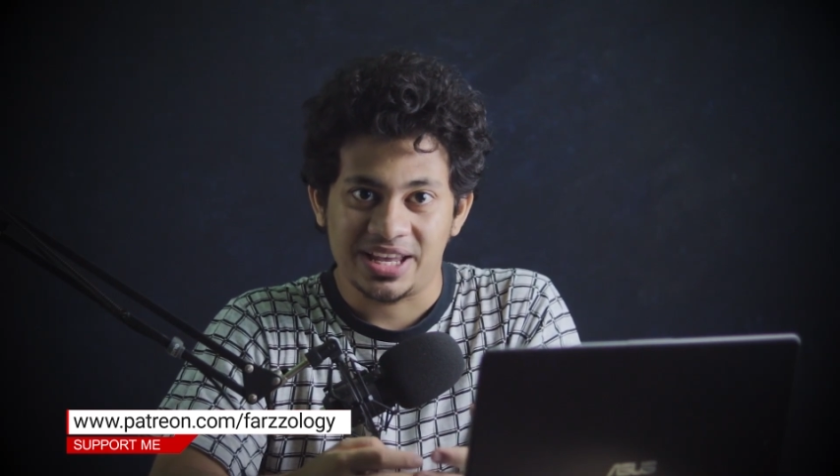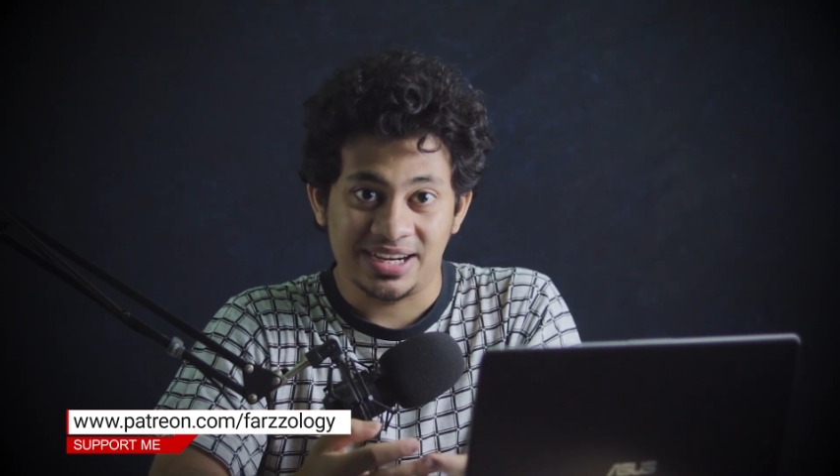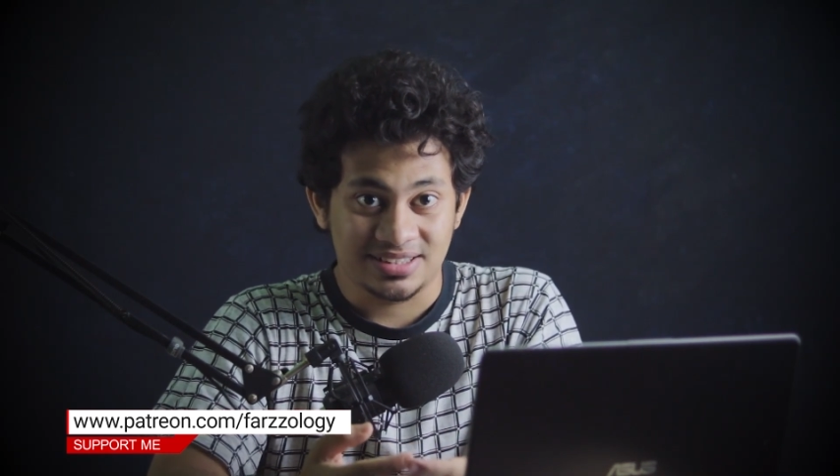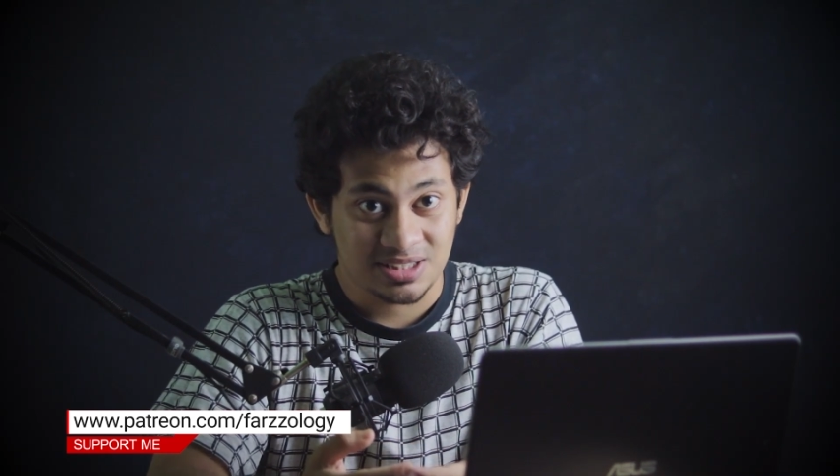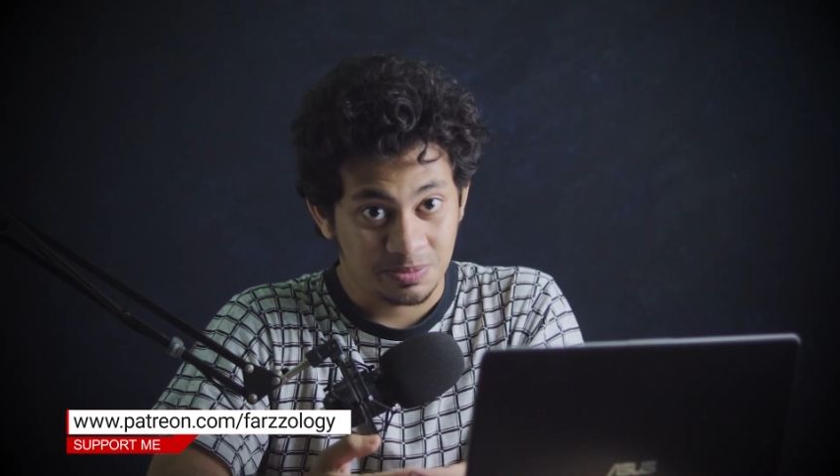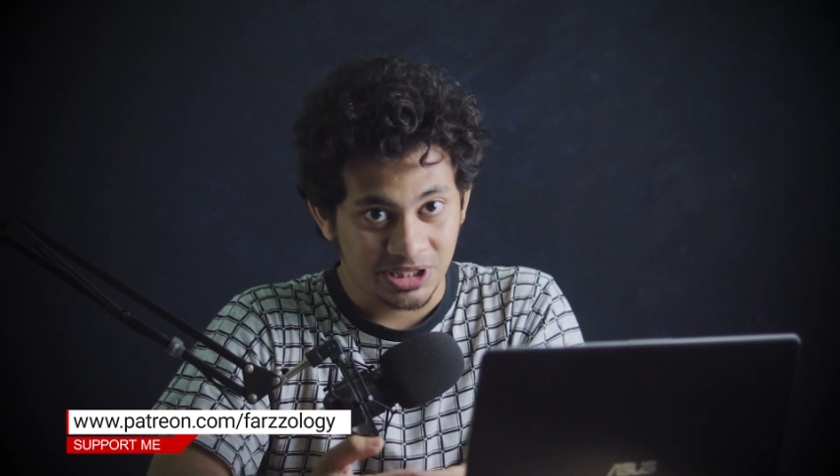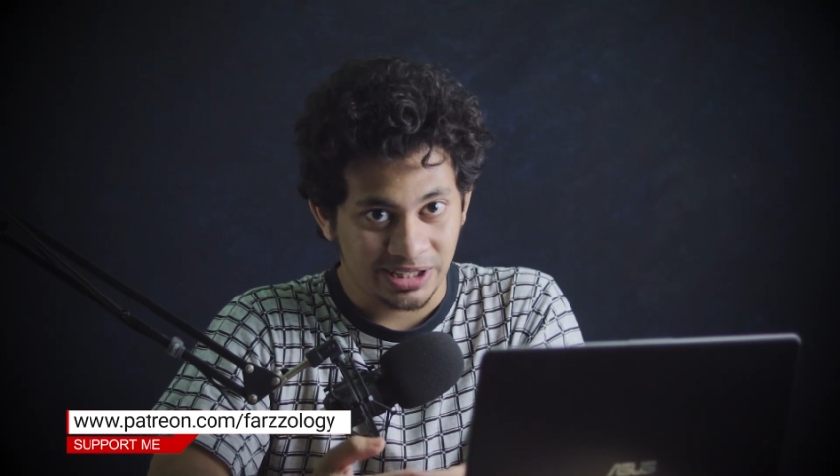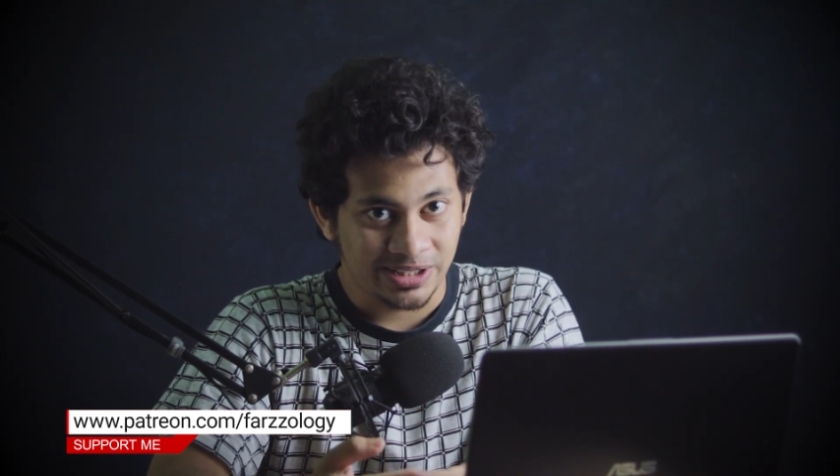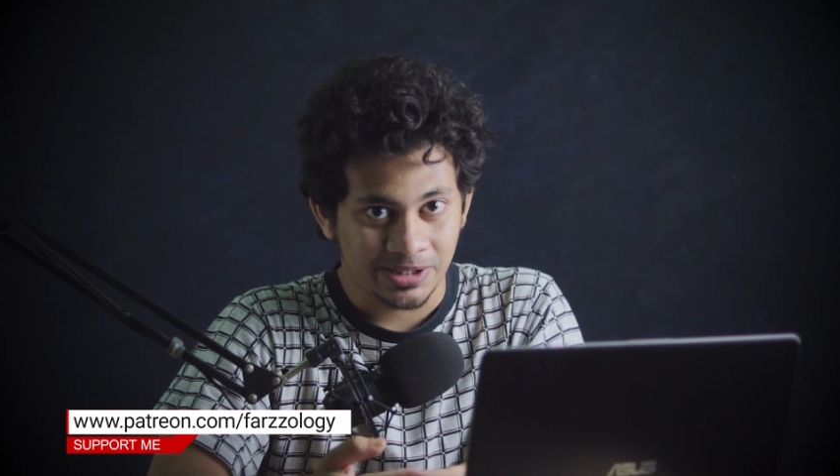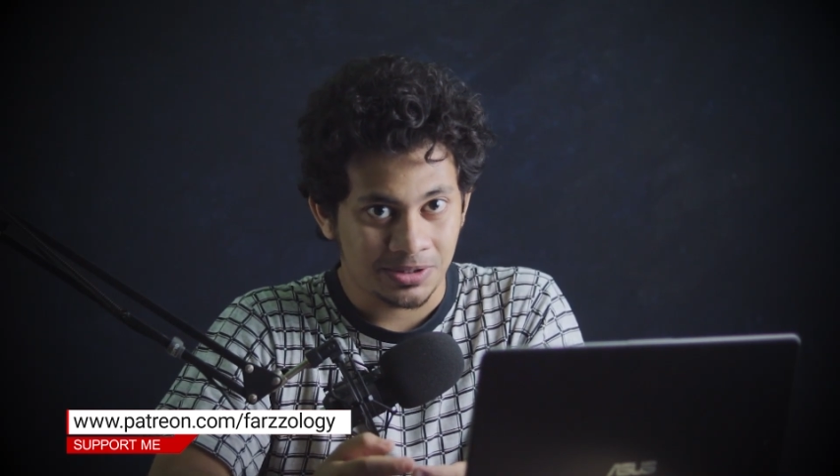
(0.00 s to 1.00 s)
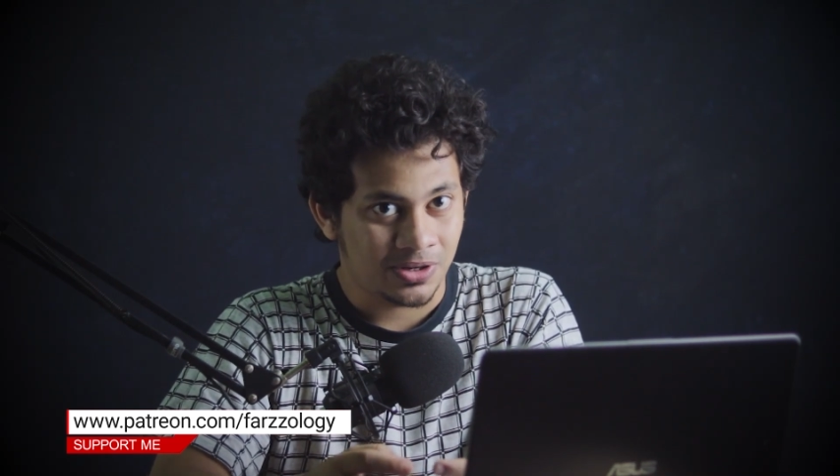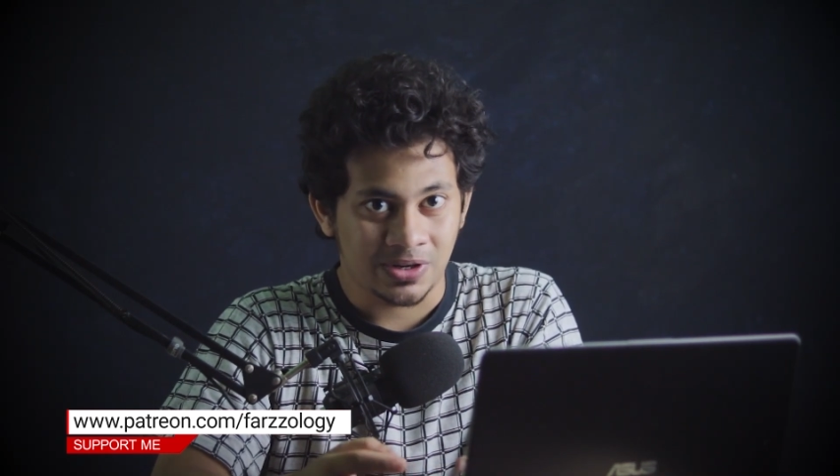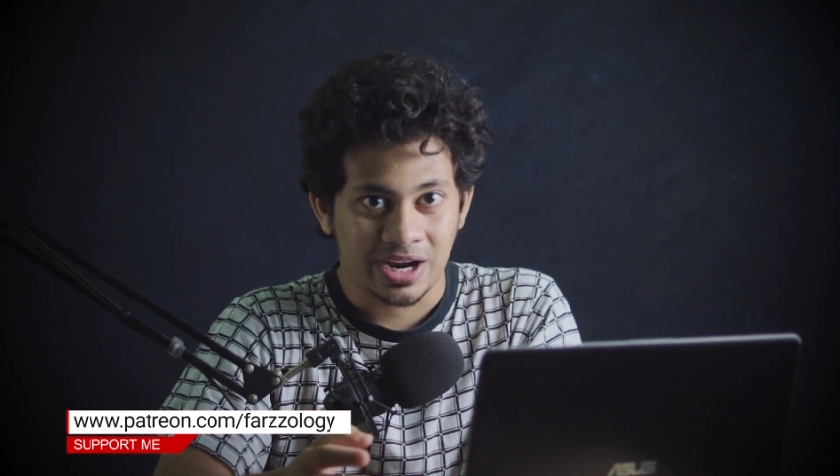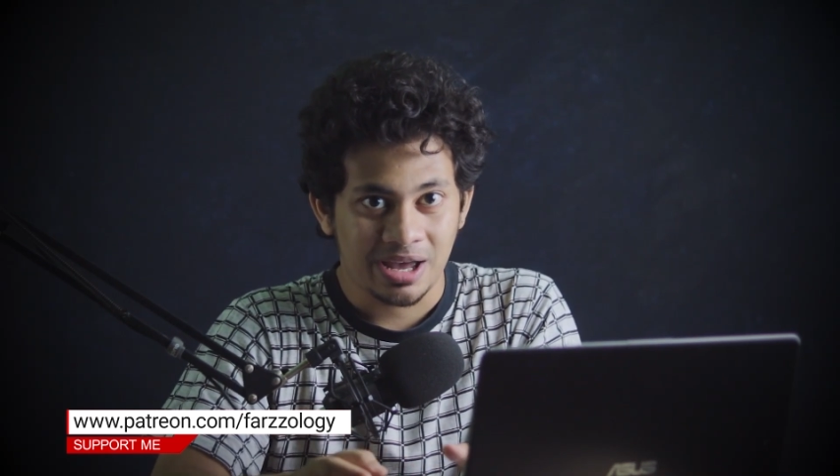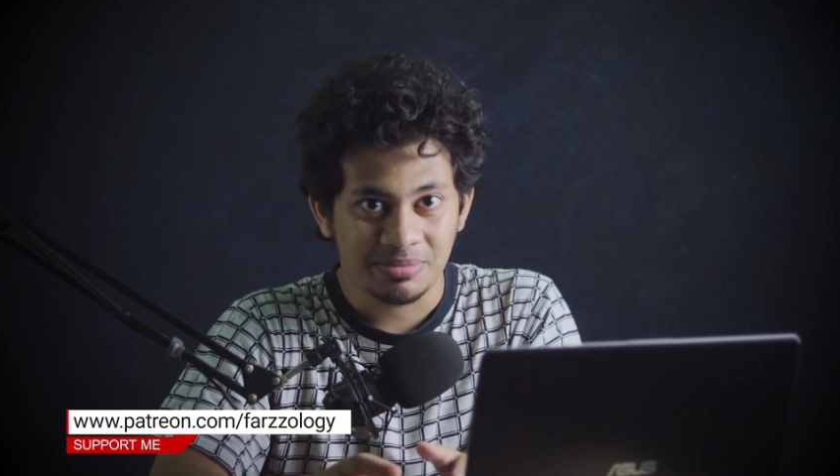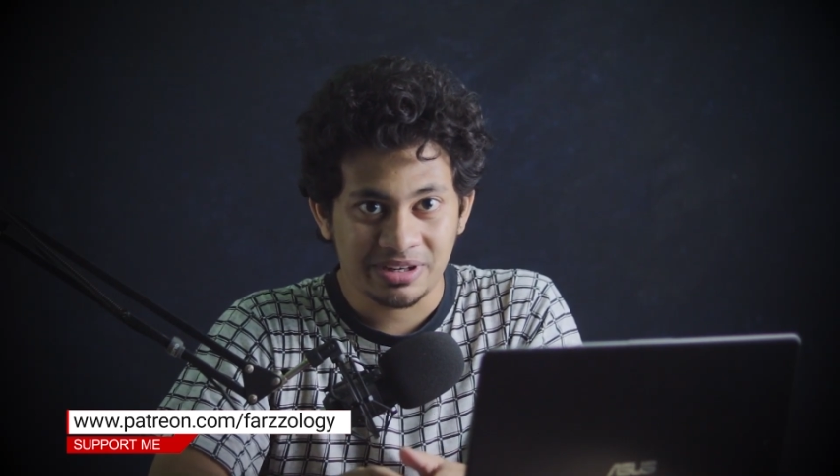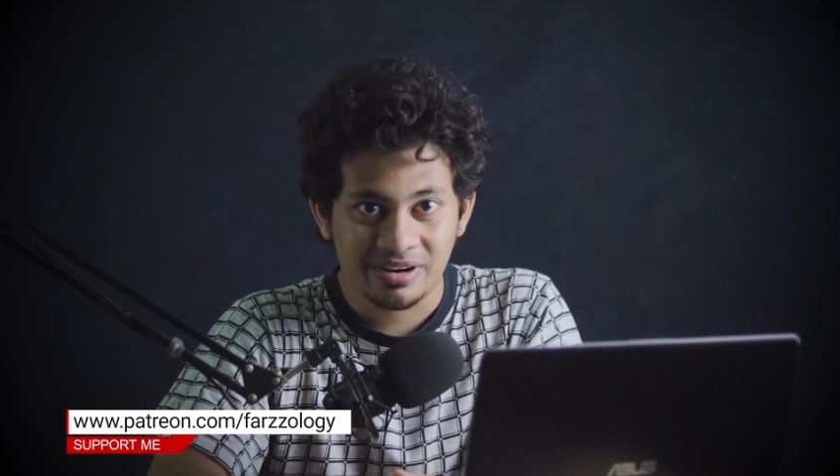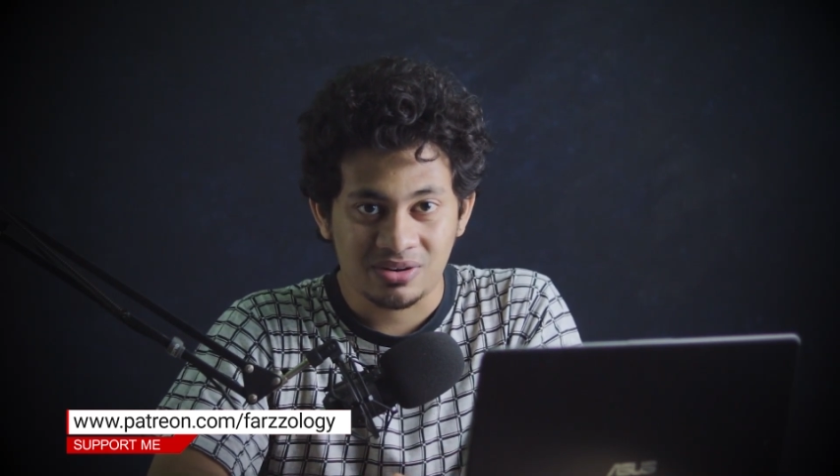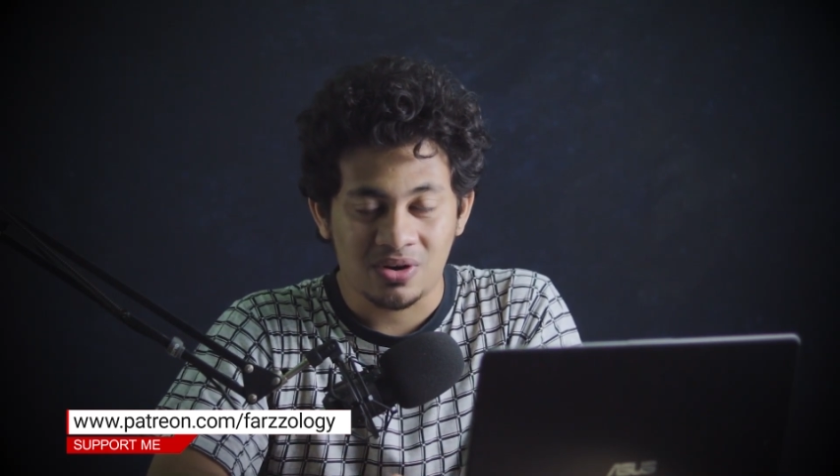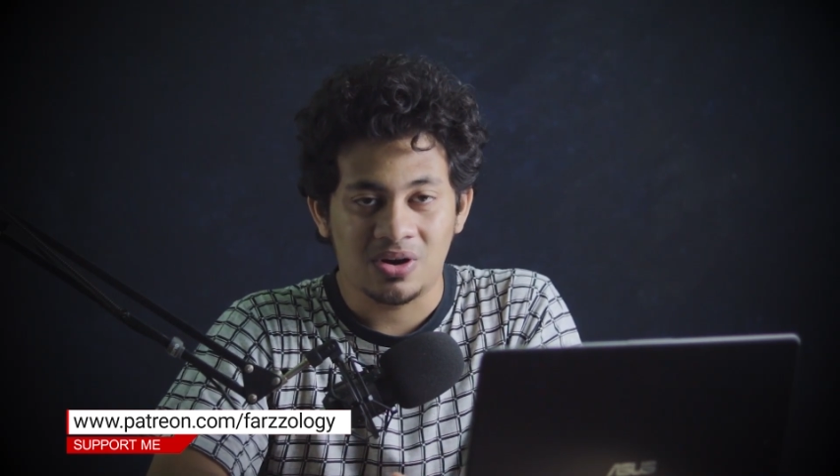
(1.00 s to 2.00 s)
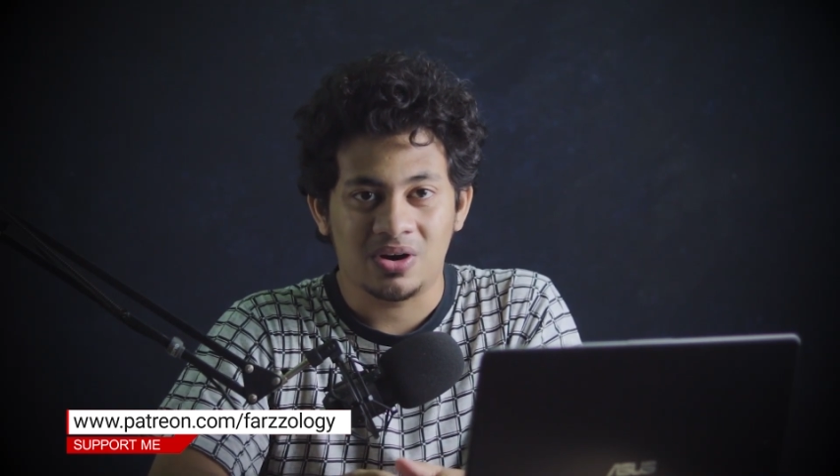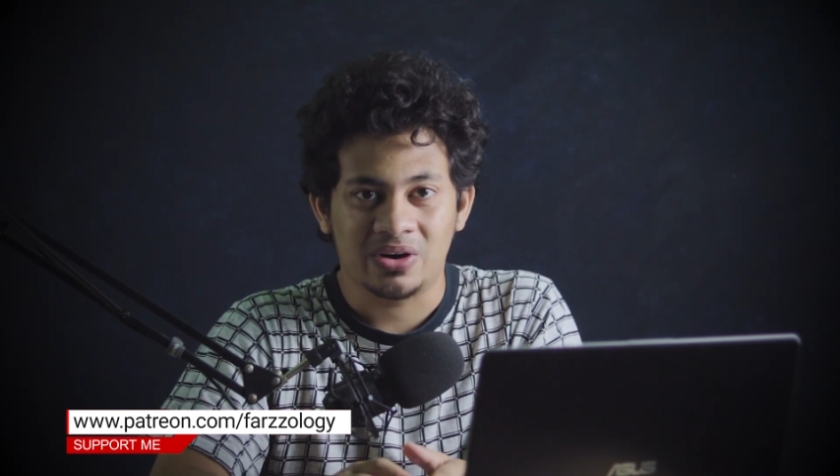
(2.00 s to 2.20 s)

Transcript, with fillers: adjustment layer or camera raw